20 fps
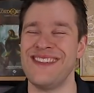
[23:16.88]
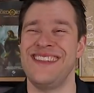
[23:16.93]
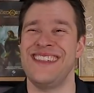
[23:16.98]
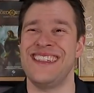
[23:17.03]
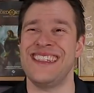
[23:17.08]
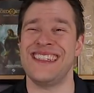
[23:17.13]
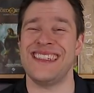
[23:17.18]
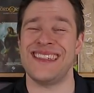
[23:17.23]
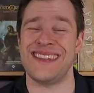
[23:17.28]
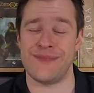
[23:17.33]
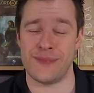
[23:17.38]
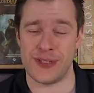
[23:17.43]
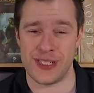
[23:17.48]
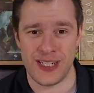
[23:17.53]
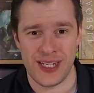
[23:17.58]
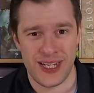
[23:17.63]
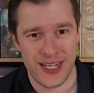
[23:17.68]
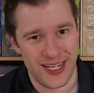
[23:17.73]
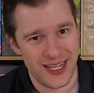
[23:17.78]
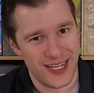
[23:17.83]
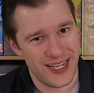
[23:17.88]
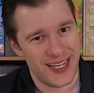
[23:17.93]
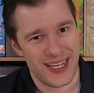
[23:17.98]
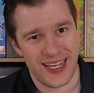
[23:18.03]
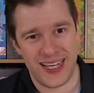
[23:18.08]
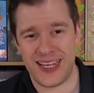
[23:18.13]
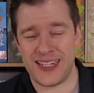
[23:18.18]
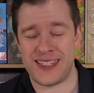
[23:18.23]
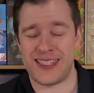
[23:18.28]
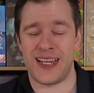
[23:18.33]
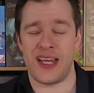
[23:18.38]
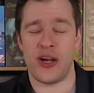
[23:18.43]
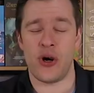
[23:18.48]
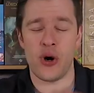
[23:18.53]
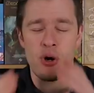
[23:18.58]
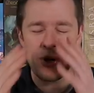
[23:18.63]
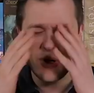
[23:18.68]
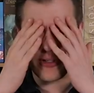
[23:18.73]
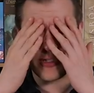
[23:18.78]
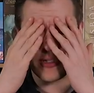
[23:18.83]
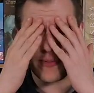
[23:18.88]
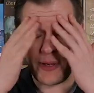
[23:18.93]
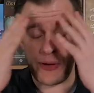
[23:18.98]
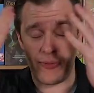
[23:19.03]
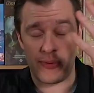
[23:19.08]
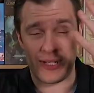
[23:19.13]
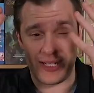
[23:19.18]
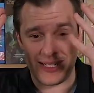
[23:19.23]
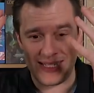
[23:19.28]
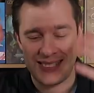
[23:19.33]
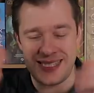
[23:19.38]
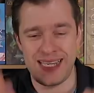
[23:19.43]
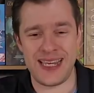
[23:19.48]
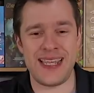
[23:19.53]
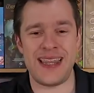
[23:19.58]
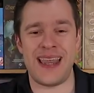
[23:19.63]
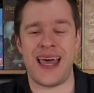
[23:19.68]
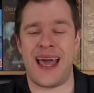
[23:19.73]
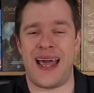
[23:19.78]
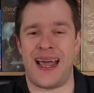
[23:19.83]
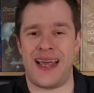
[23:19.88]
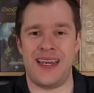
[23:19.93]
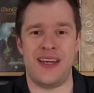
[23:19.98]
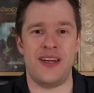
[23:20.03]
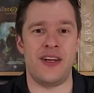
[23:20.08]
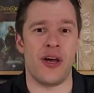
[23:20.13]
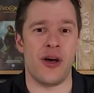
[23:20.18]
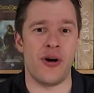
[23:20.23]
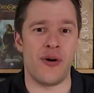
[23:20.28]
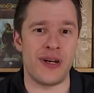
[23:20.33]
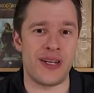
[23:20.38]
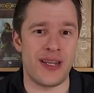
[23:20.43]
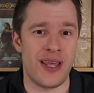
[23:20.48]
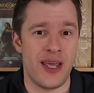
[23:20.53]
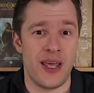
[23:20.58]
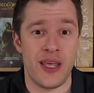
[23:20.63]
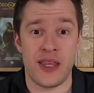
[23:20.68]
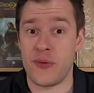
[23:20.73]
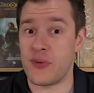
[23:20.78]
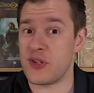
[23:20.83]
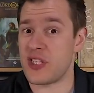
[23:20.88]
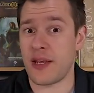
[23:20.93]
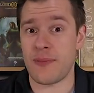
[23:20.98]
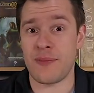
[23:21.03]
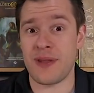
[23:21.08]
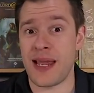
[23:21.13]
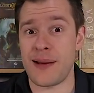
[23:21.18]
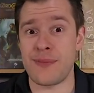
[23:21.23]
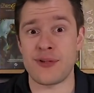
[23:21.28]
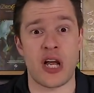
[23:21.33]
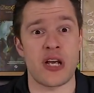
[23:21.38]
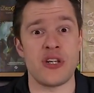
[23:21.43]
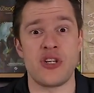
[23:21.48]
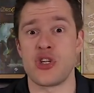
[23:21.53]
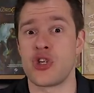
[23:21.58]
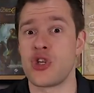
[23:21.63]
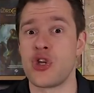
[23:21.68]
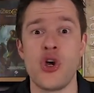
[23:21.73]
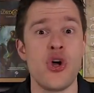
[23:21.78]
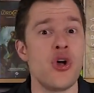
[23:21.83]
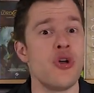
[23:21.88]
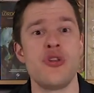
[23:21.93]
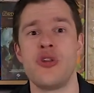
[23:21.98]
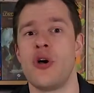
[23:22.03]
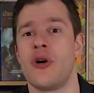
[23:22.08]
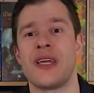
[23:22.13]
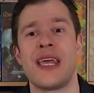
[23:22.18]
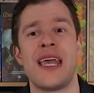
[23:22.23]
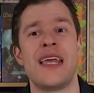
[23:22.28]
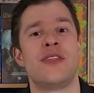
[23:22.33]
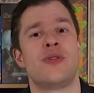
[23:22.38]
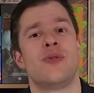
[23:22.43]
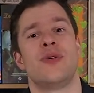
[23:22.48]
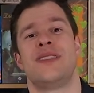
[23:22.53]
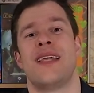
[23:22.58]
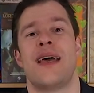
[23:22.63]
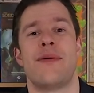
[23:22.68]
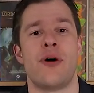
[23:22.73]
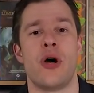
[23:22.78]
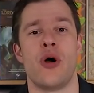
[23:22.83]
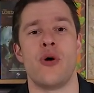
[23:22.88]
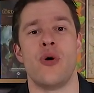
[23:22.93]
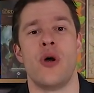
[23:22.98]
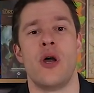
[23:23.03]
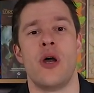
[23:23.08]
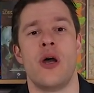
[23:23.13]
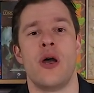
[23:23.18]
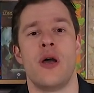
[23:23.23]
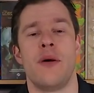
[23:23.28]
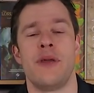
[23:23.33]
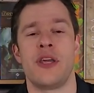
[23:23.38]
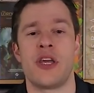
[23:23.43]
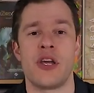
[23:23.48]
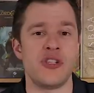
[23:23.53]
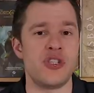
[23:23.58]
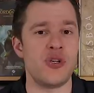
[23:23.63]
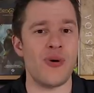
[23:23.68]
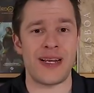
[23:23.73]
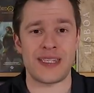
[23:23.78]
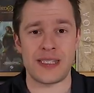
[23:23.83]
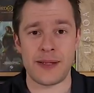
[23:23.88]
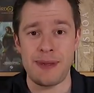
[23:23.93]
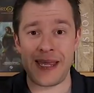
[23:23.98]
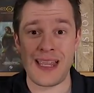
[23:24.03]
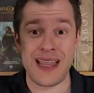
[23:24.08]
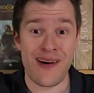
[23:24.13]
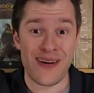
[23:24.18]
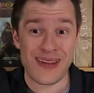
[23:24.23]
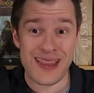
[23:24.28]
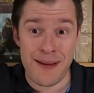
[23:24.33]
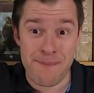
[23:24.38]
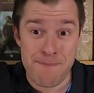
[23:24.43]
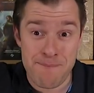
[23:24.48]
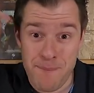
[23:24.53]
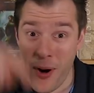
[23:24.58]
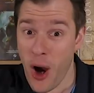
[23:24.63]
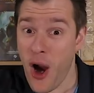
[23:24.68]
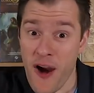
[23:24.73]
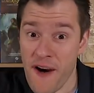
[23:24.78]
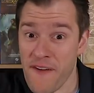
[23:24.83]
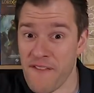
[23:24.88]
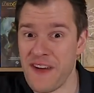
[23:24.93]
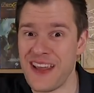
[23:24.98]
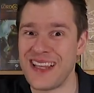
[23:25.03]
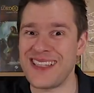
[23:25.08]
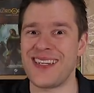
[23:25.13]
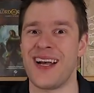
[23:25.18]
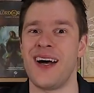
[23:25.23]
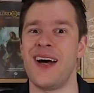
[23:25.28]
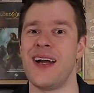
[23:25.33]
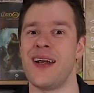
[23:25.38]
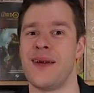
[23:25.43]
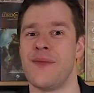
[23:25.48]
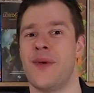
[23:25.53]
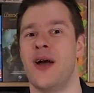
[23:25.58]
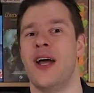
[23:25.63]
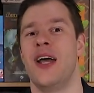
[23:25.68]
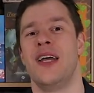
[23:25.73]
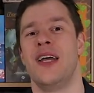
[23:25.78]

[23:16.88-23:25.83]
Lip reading: game. It irks me when I see that, you know, and there were some games I just could not get into a demo. Because you had to be there at that perfect time.